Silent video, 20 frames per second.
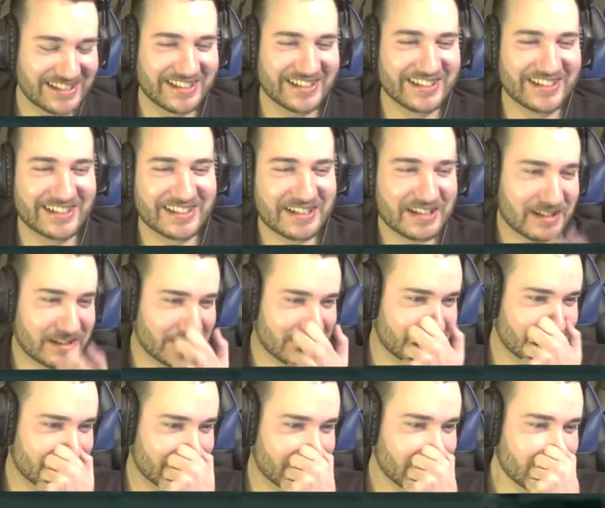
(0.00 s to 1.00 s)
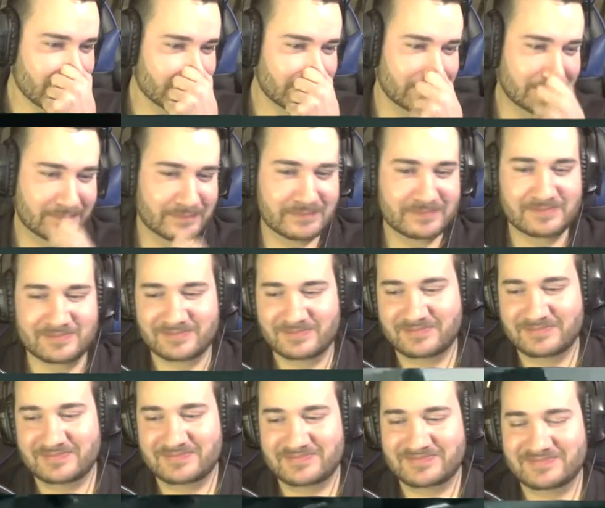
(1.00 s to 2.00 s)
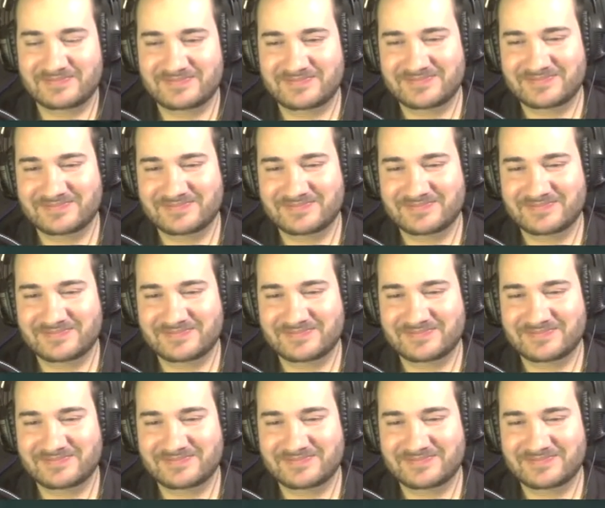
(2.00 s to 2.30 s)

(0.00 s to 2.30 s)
you'd see everyone die around you." And I'm like, "I don't care,